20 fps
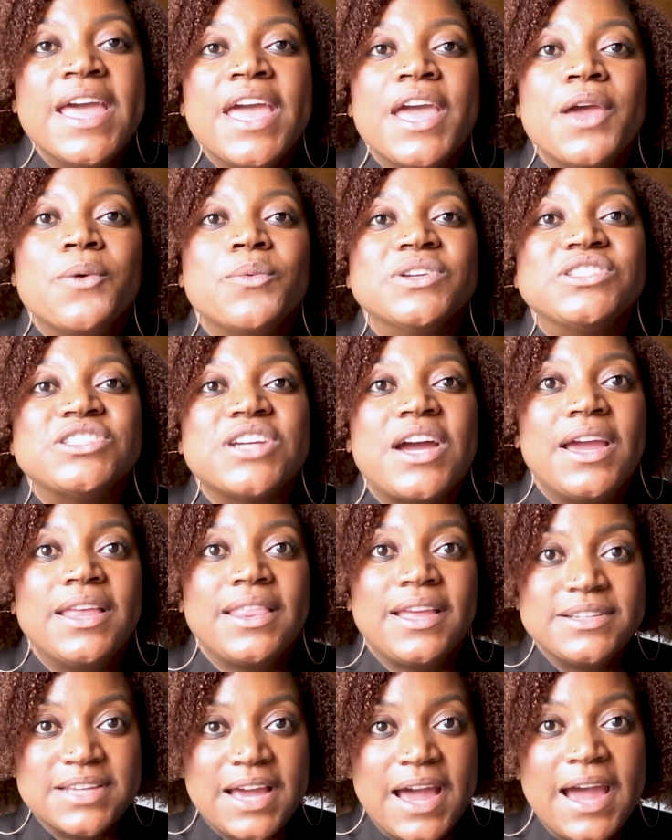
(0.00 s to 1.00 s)
in which I
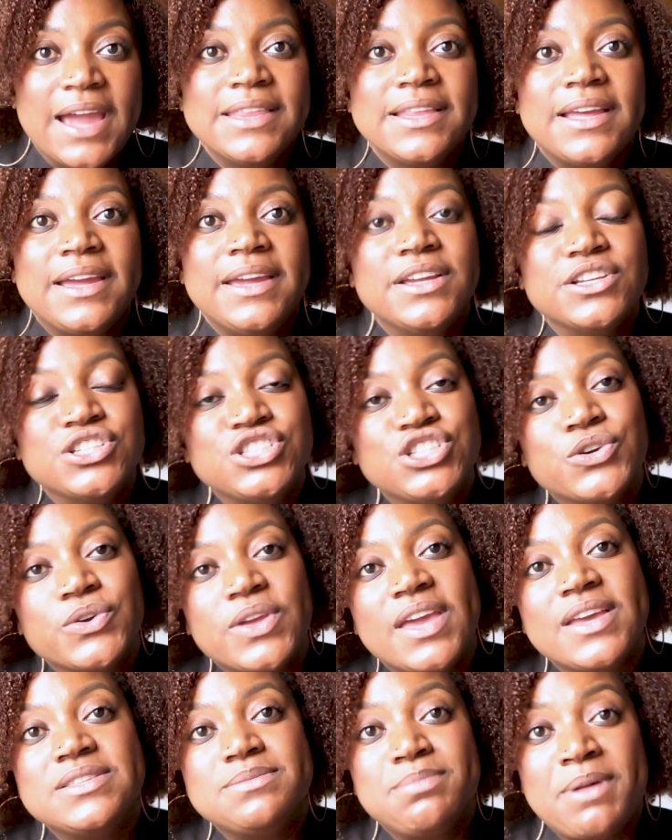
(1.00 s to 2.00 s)
like to highlight and
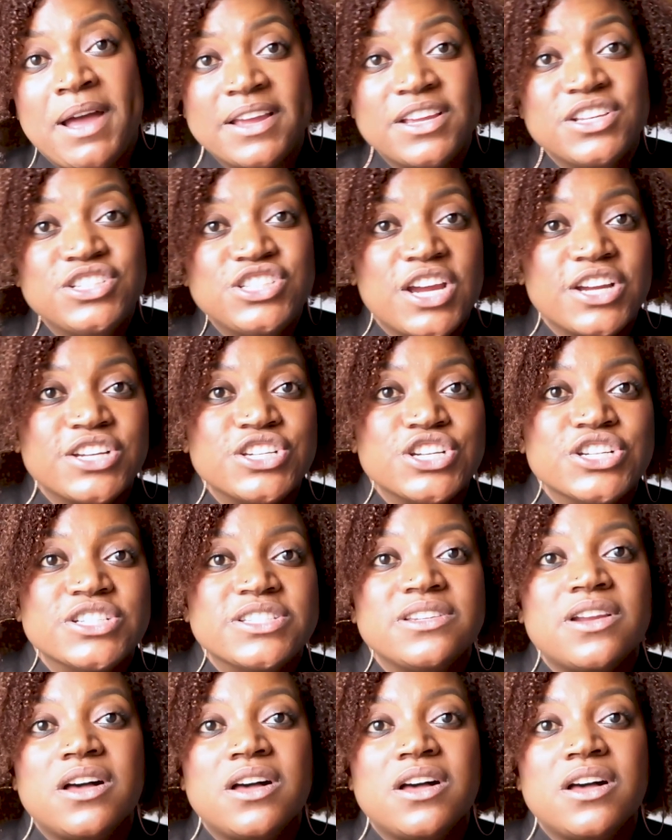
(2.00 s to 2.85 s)
showcase Black injectors,